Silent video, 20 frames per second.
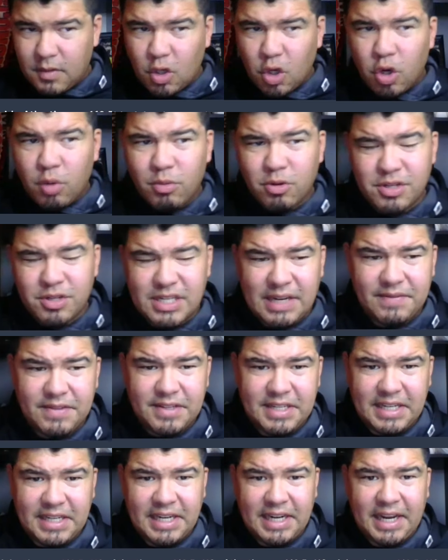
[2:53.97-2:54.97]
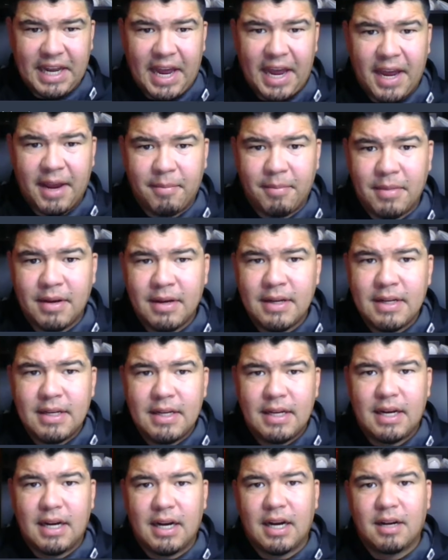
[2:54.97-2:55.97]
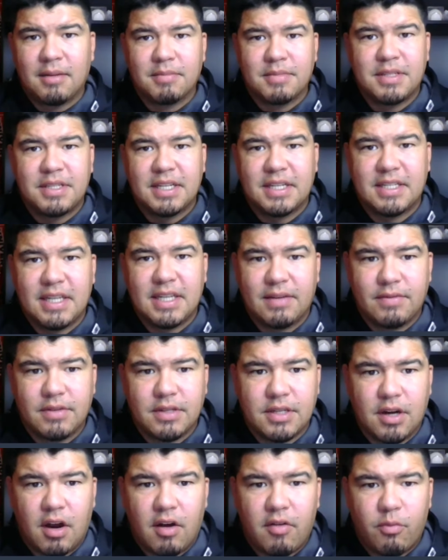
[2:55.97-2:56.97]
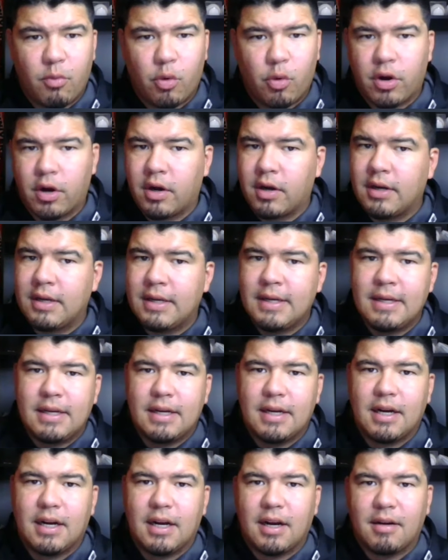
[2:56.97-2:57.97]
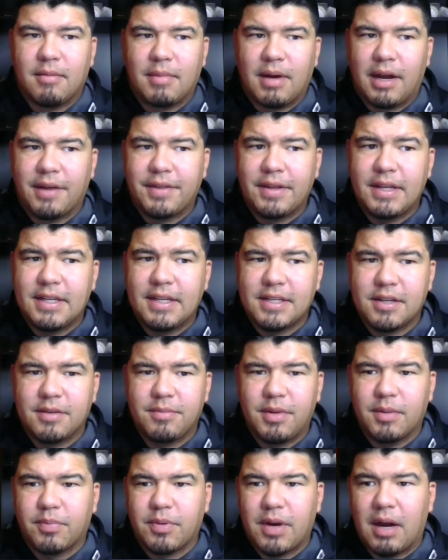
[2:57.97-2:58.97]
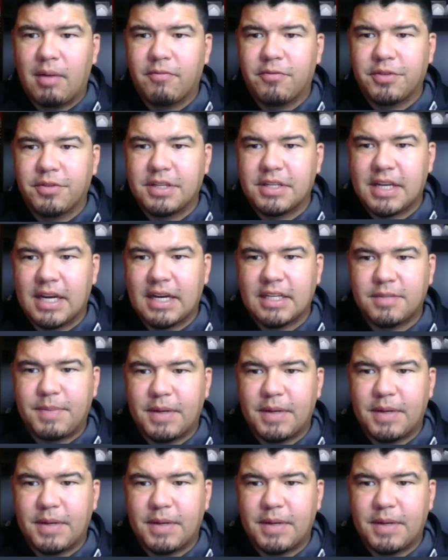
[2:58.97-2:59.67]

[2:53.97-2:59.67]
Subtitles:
almost 17 a game, 6'7" sophomore. I think he's going to be a problem for these guys,